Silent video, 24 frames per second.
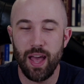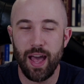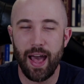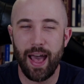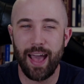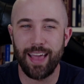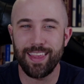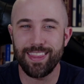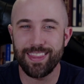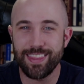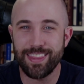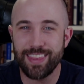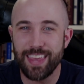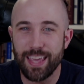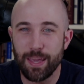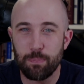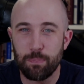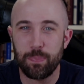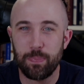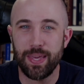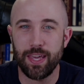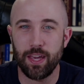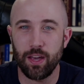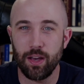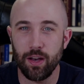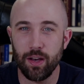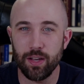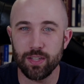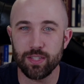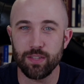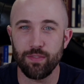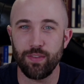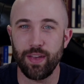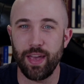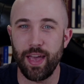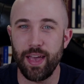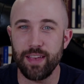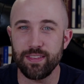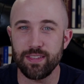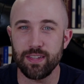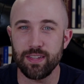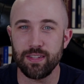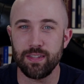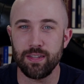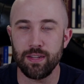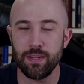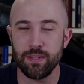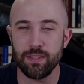I think because of a
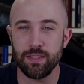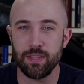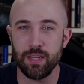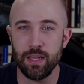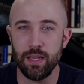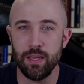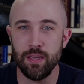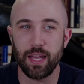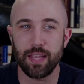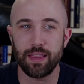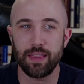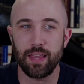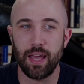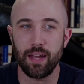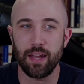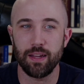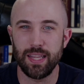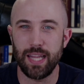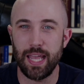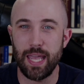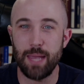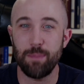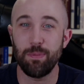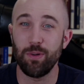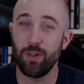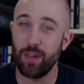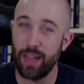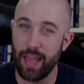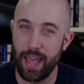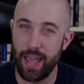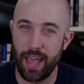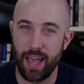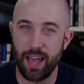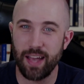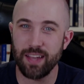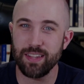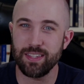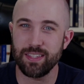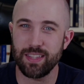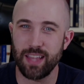hesitancy that label has,